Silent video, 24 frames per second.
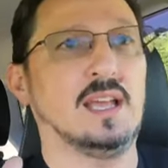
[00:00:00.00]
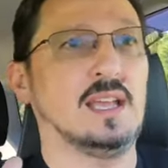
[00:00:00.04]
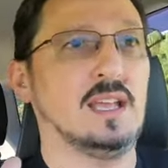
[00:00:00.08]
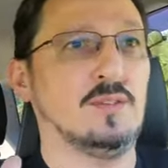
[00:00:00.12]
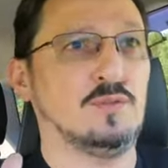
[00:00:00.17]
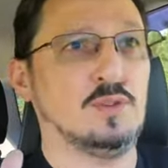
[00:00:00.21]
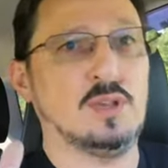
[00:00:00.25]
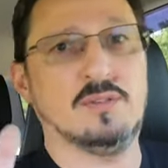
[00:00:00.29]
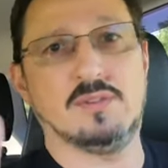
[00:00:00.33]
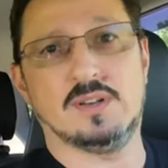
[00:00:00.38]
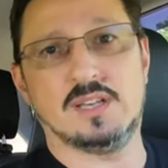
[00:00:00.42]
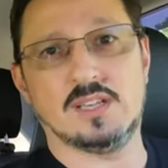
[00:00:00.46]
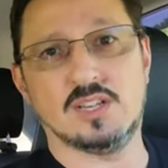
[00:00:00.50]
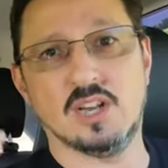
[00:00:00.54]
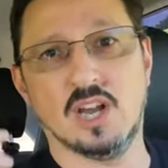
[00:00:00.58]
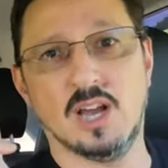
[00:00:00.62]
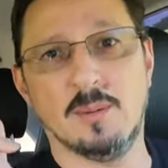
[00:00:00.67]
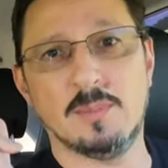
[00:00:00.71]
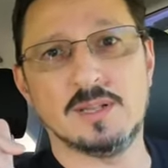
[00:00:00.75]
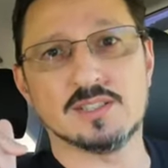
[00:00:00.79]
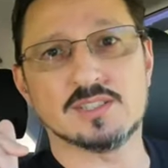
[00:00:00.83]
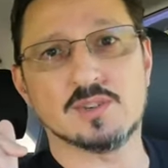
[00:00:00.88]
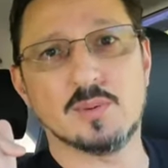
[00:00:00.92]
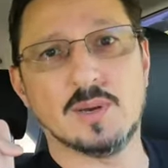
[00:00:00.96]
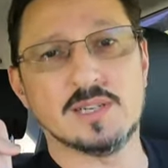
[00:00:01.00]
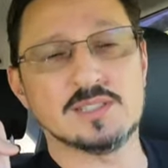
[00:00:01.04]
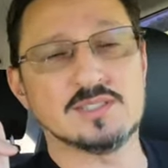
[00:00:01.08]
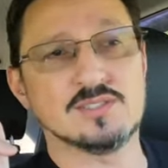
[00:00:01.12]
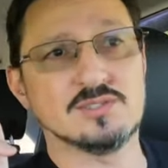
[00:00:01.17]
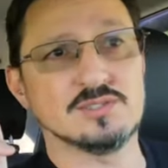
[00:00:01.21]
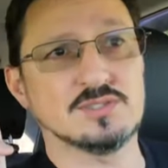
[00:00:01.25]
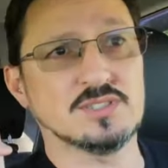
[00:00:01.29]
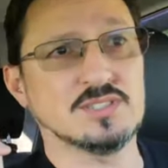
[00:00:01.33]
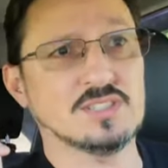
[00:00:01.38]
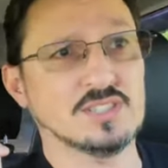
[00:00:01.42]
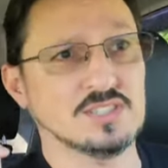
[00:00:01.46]
If you have any comments,
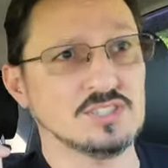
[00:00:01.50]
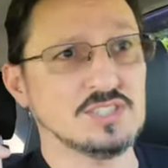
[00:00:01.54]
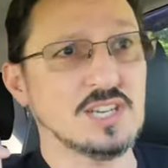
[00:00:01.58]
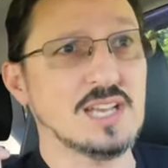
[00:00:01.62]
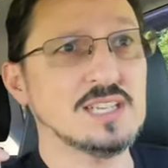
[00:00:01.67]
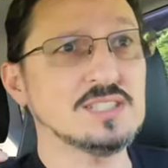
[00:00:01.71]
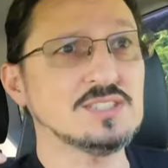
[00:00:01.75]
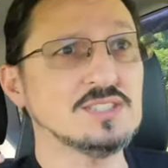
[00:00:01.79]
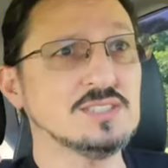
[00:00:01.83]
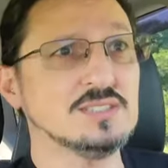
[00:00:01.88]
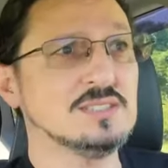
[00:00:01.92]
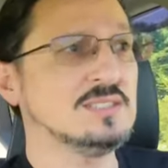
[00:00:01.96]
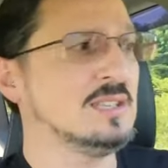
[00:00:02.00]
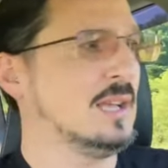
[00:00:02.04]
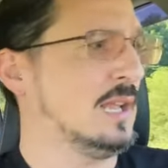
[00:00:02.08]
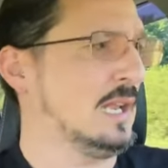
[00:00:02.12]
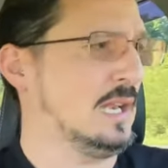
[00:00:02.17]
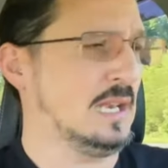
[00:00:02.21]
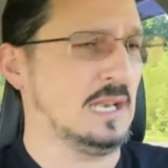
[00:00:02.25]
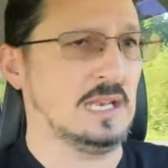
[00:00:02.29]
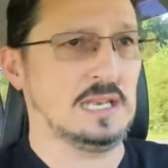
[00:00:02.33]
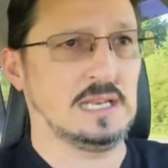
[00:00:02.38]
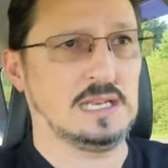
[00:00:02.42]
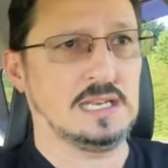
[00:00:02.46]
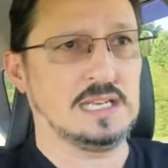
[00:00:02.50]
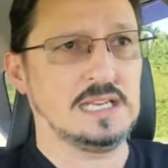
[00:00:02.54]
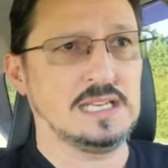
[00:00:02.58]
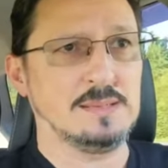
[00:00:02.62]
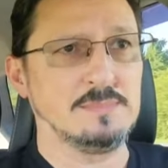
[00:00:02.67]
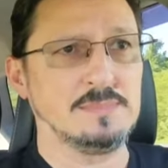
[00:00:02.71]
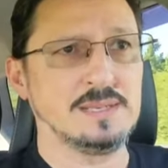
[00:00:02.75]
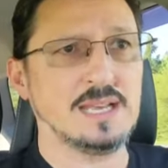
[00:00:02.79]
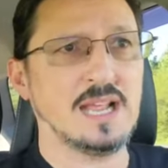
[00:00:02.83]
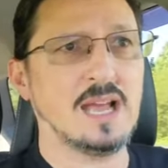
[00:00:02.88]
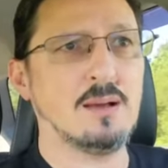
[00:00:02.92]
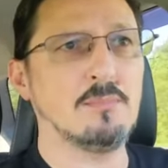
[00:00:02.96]
questions, or suggestions,
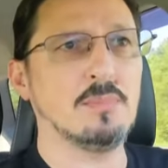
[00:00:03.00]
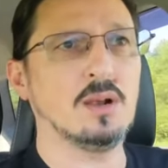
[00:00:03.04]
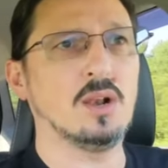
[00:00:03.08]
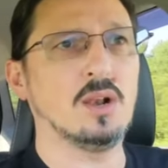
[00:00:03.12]
leave them down